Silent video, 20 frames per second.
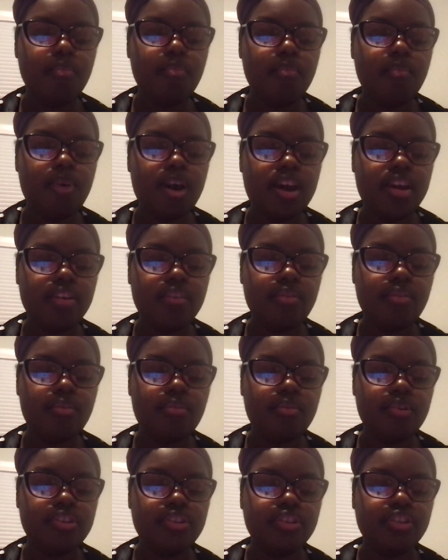Michael
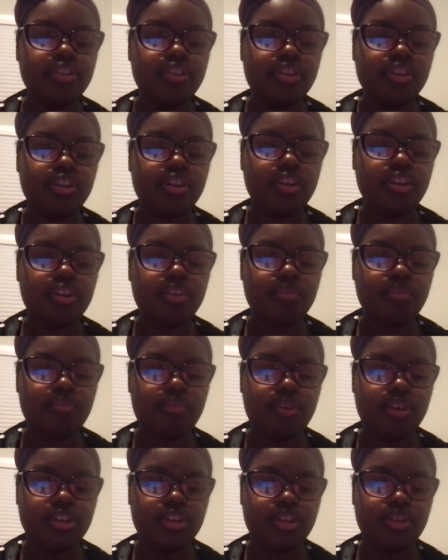was looking
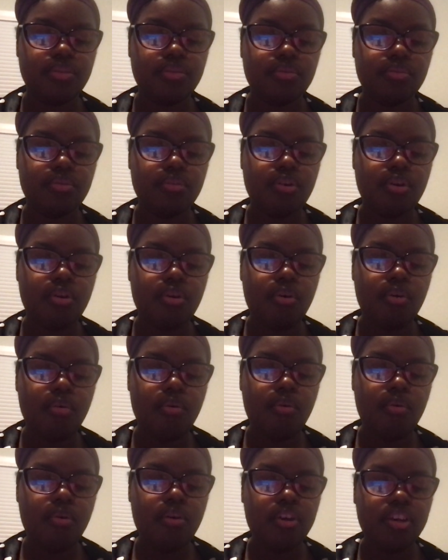for you.
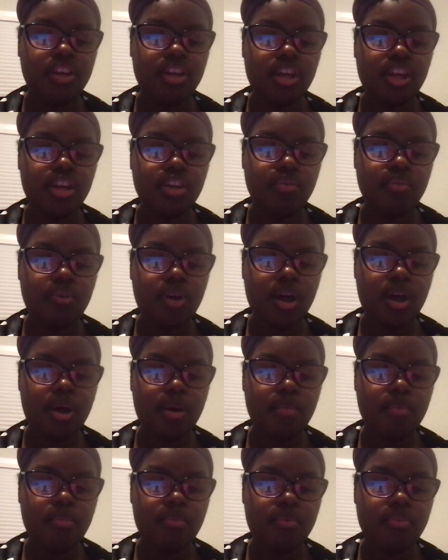Or can you
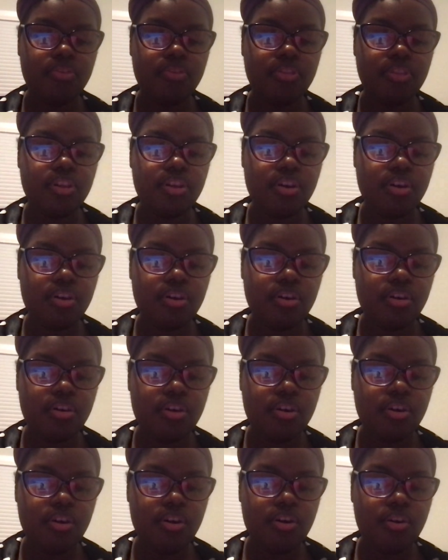help with the
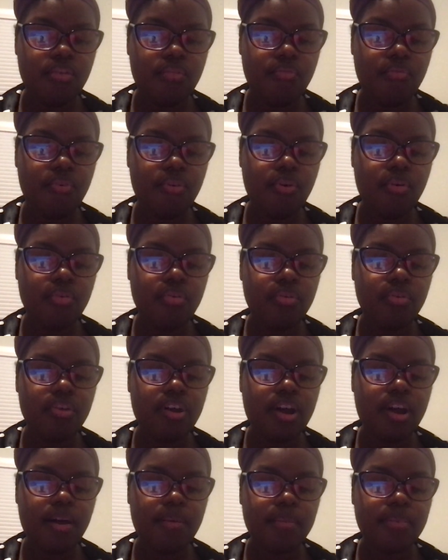
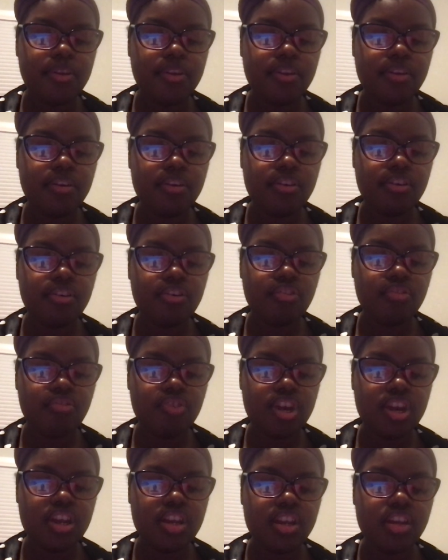photocopier?
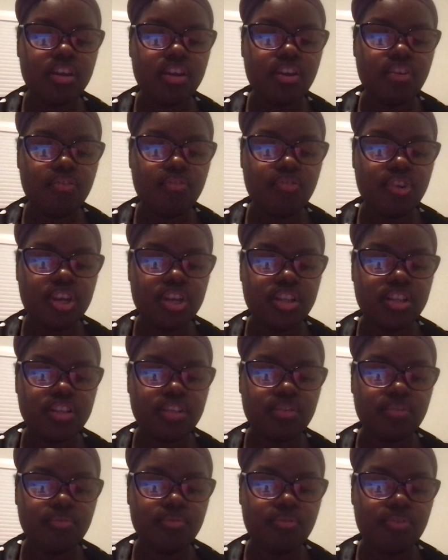Creating a
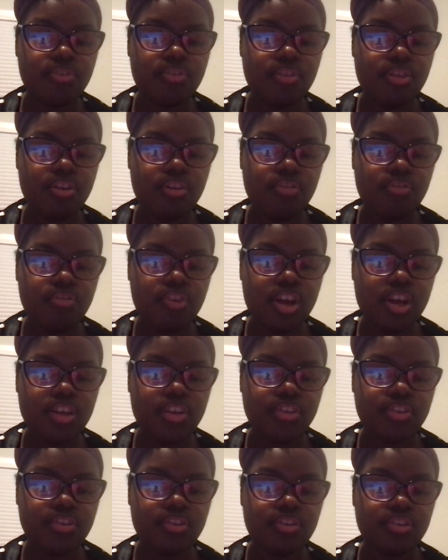reason for the
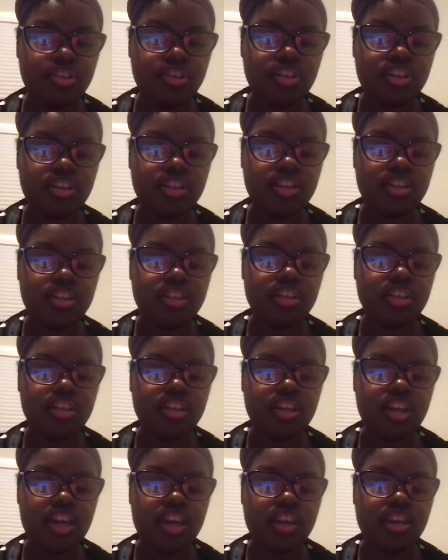aggressor to
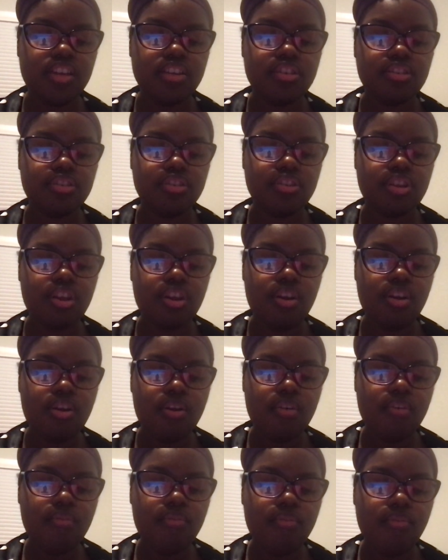disengage.
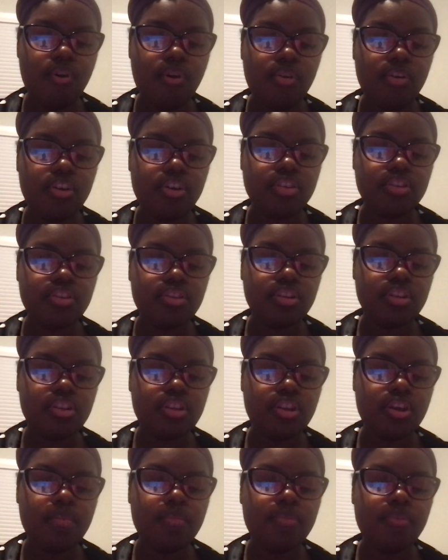Focus.
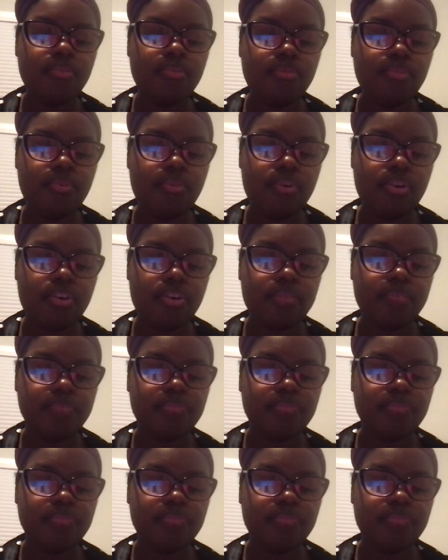Number four,